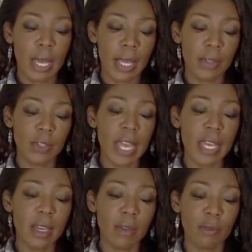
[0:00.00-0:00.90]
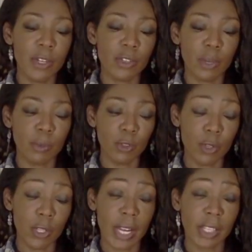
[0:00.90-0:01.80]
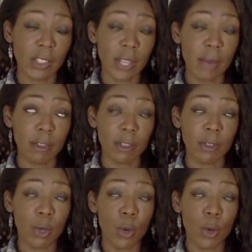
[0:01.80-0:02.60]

and taking friendships to the next level